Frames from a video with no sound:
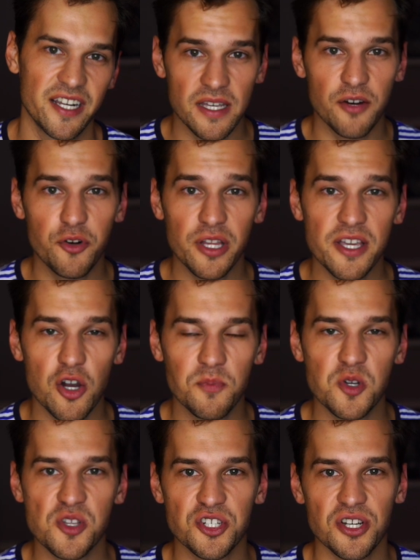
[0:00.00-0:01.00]
And I really hope
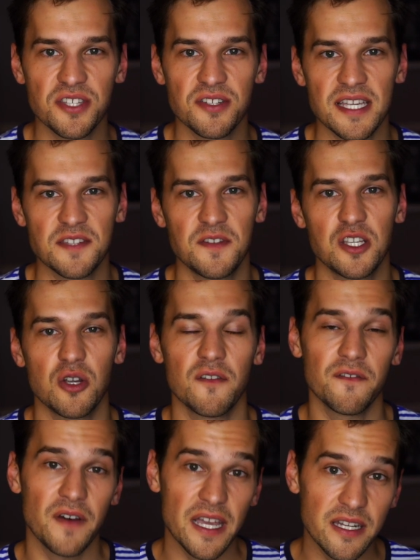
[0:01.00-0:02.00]
you enjoyed today's video and
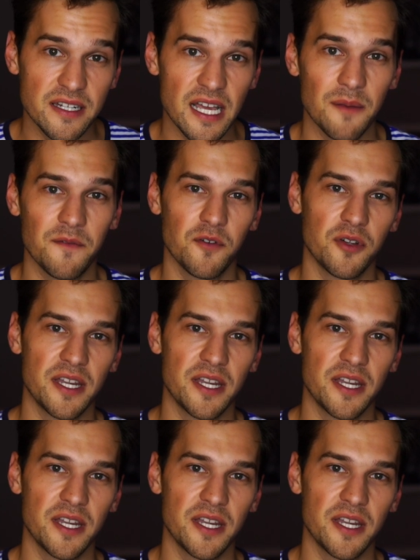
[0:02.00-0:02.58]
find it helpful,